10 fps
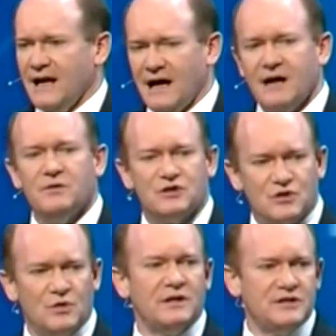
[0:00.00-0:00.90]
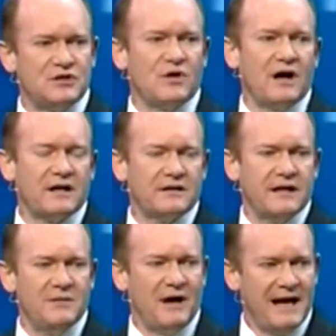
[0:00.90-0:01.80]
And I was truly struck.
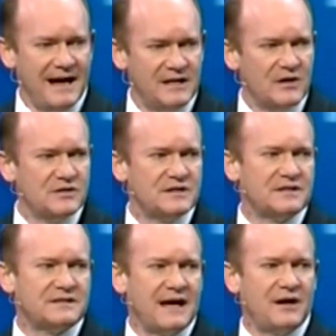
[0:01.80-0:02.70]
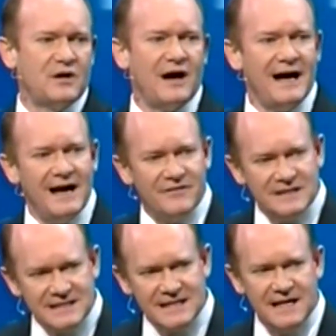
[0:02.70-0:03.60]
In my 8 years as a senator, I
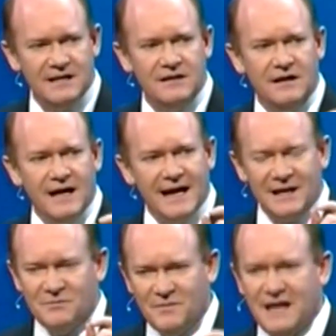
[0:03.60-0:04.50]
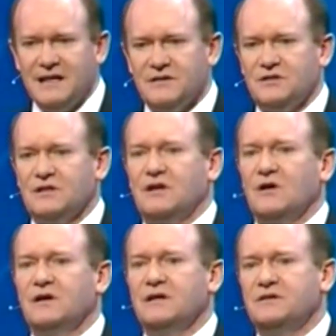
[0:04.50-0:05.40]
haven't seen an immediate
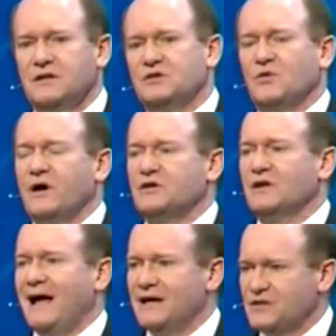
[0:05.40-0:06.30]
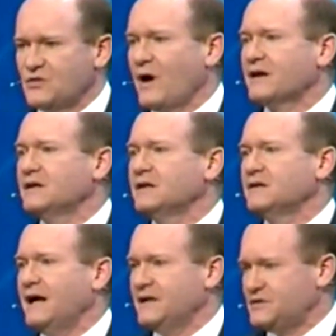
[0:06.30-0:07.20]
security situation as
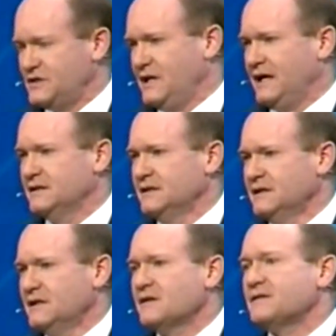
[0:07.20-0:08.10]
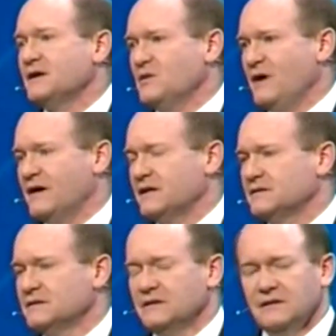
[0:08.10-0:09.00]
threatening as today. Think about it.